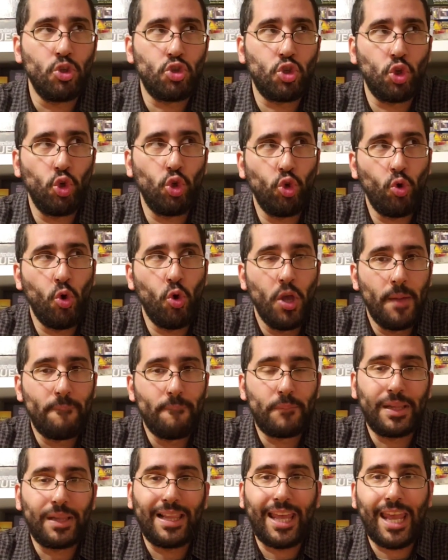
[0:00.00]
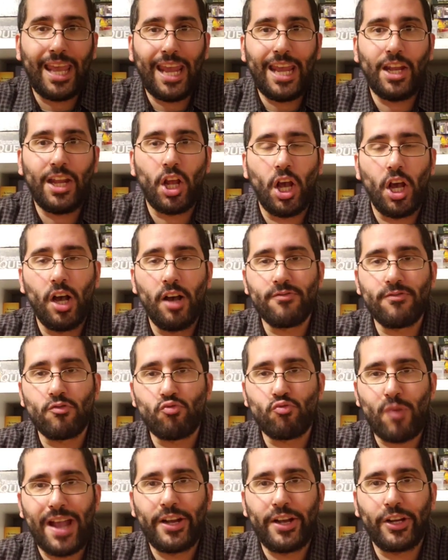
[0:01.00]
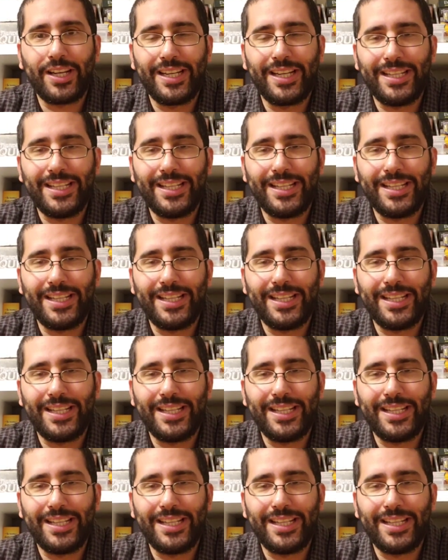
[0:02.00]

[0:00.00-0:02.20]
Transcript: to playing of Reiner